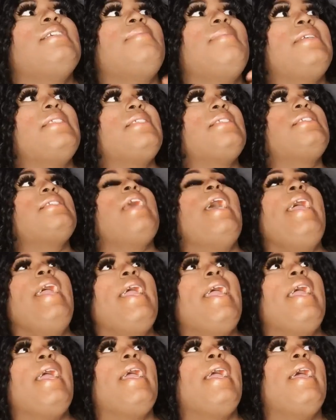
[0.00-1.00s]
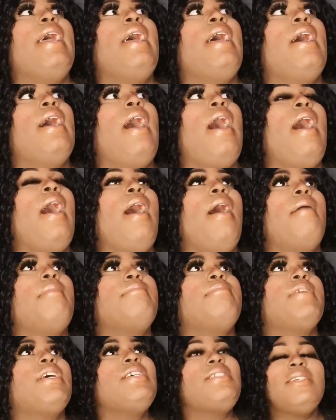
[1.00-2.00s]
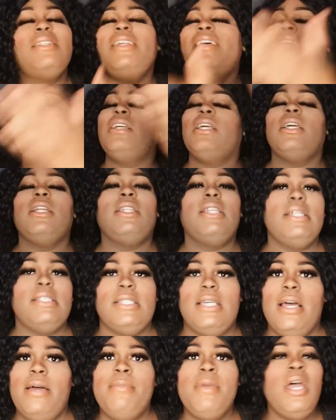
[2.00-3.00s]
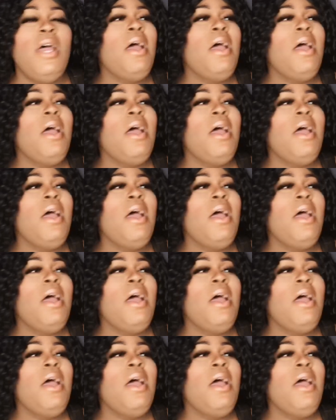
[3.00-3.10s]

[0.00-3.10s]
been saying, because clearly, listen,